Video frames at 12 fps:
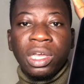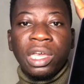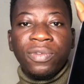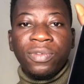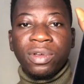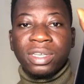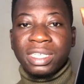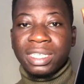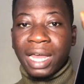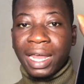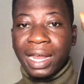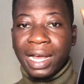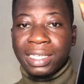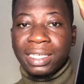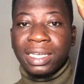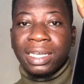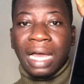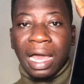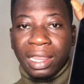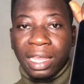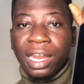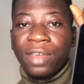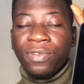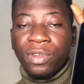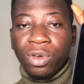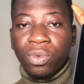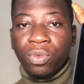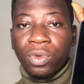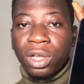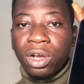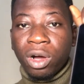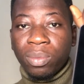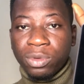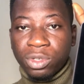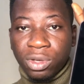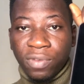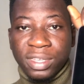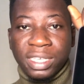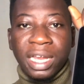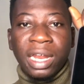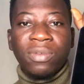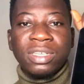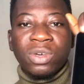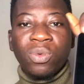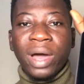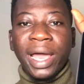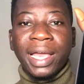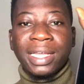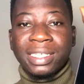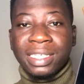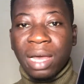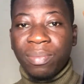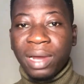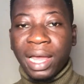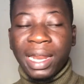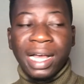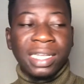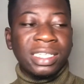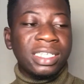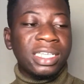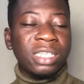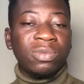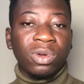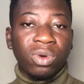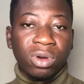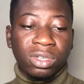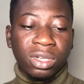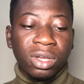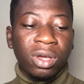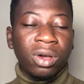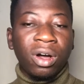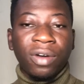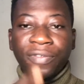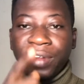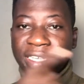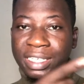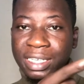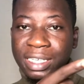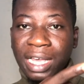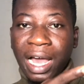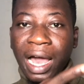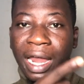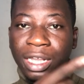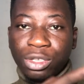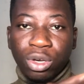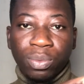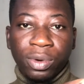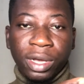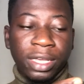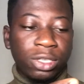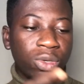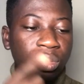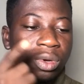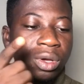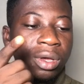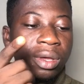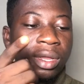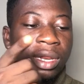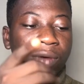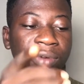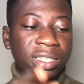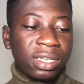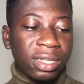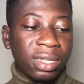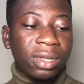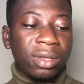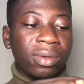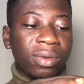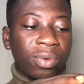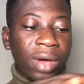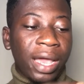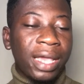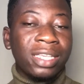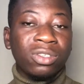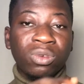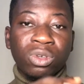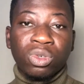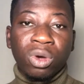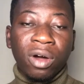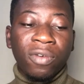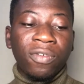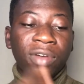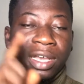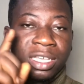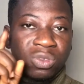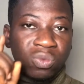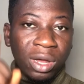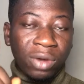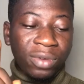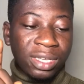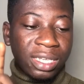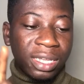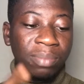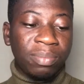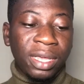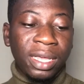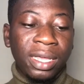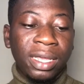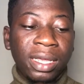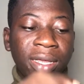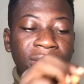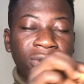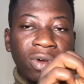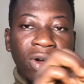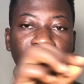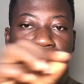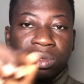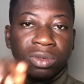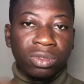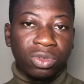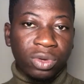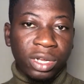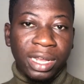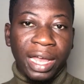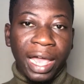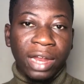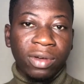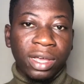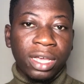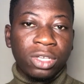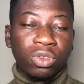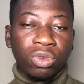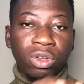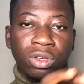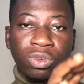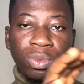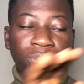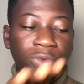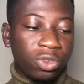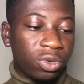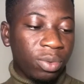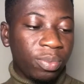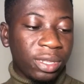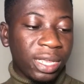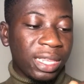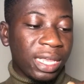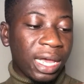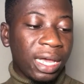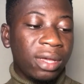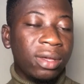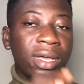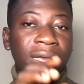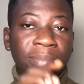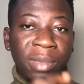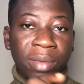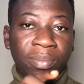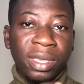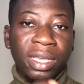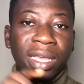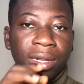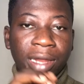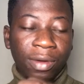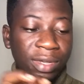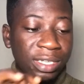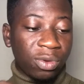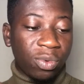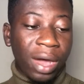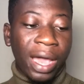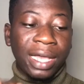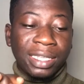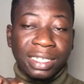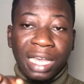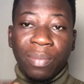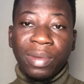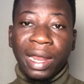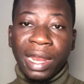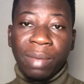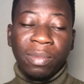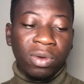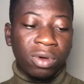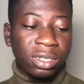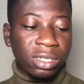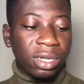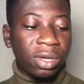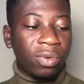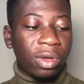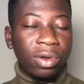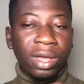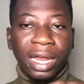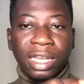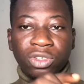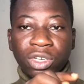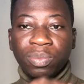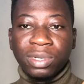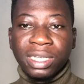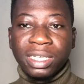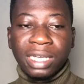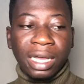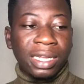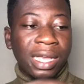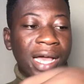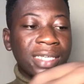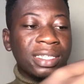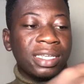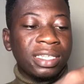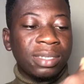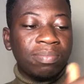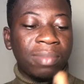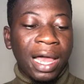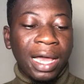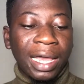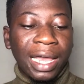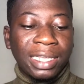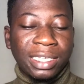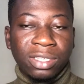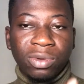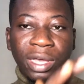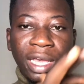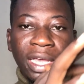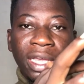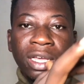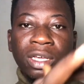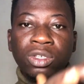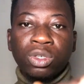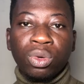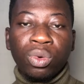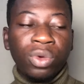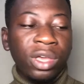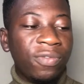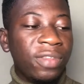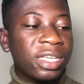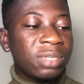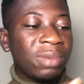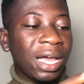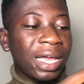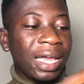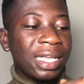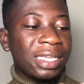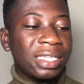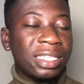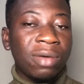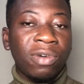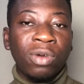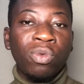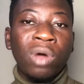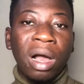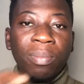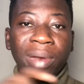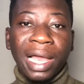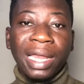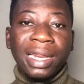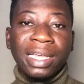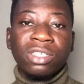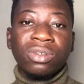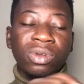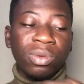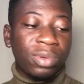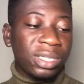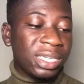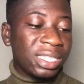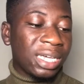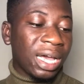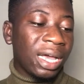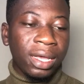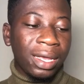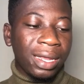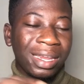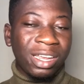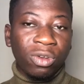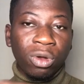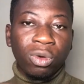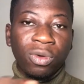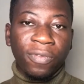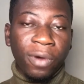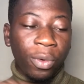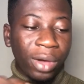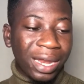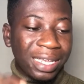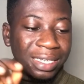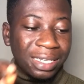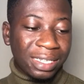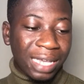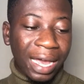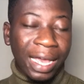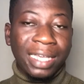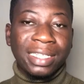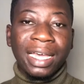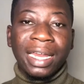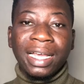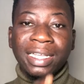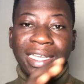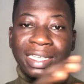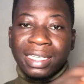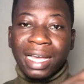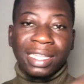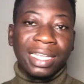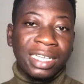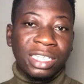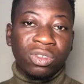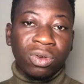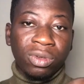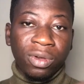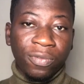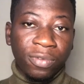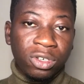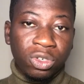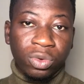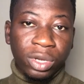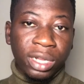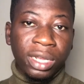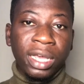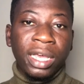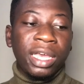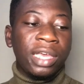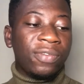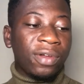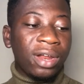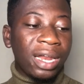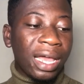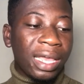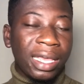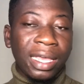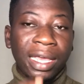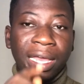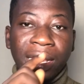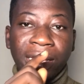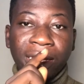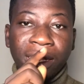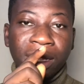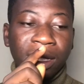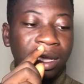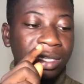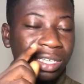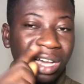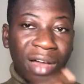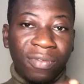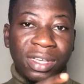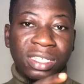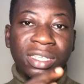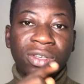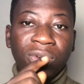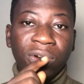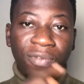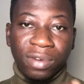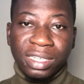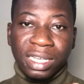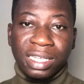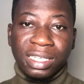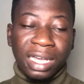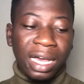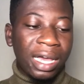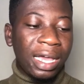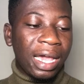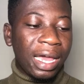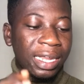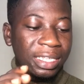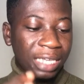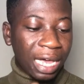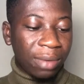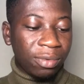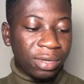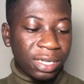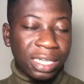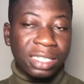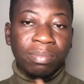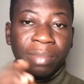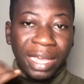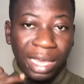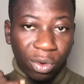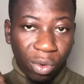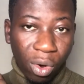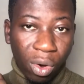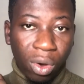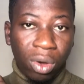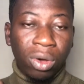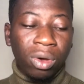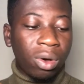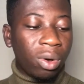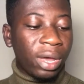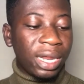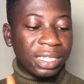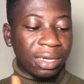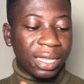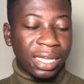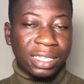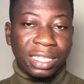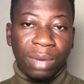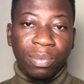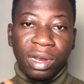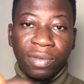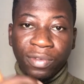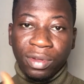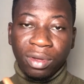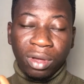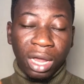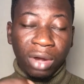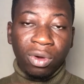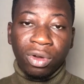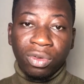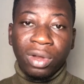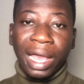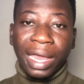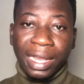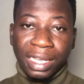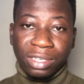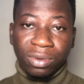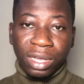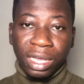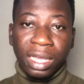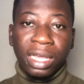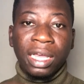If yours is like that, I think this video will really help you solve it. And the reason why it is happening like that is just because of the sensor at the top. Okay, so the reason why it goes off is one reason being your screen guide. Okay, so your screen protector may be the reason why it is happening like that, because when you look at the screen protector, it has these black edges. Okay, so if this black edges, the one who applied this screen protector did not look for where the sensor is and then just attach it on your phone screen, if you're not lucky, and then it covers your phone sensor anytime you just make a call or anytime you just tap on the video, an audio like this, okay,